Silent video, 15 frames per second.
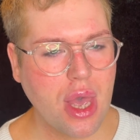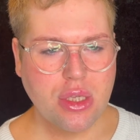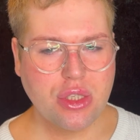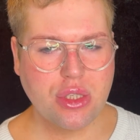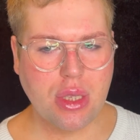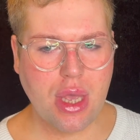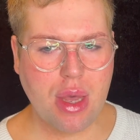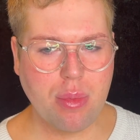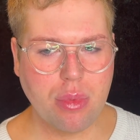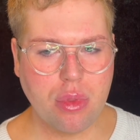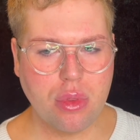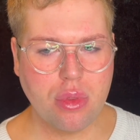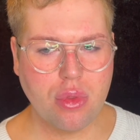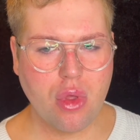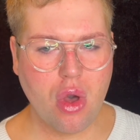So yeah,
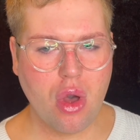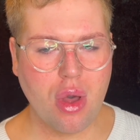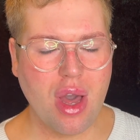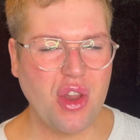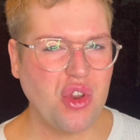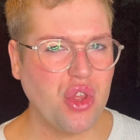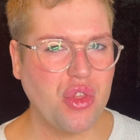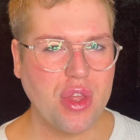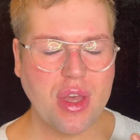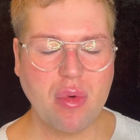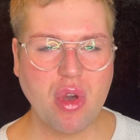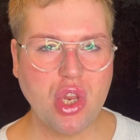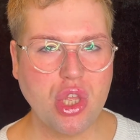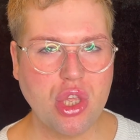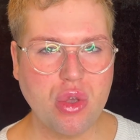I don't think I'm
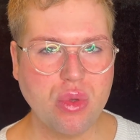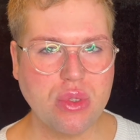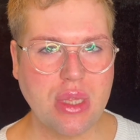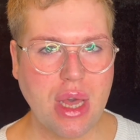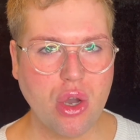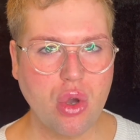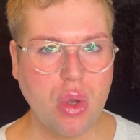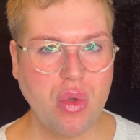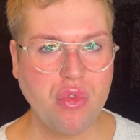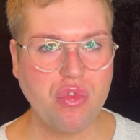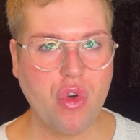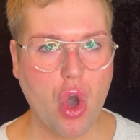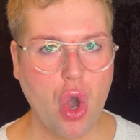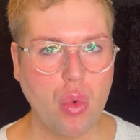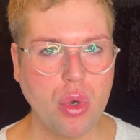going to use that going
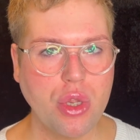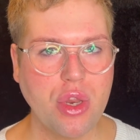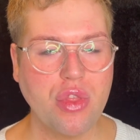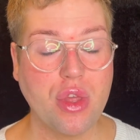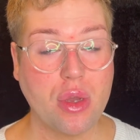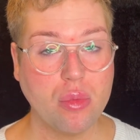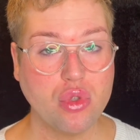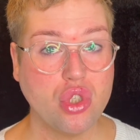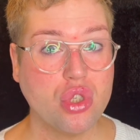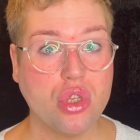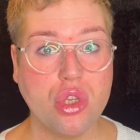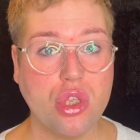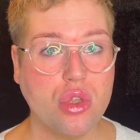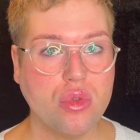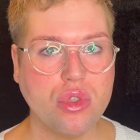forward. I think I'm just
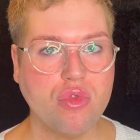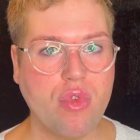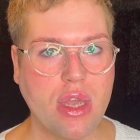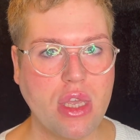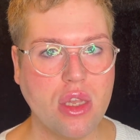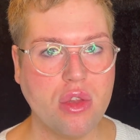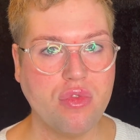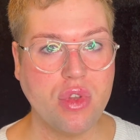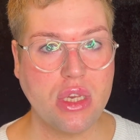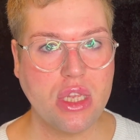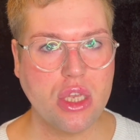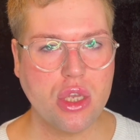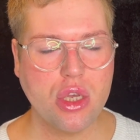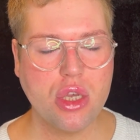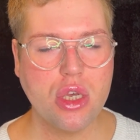going to use the regular
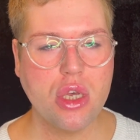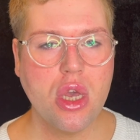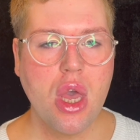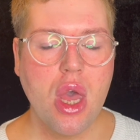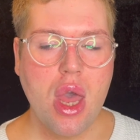video.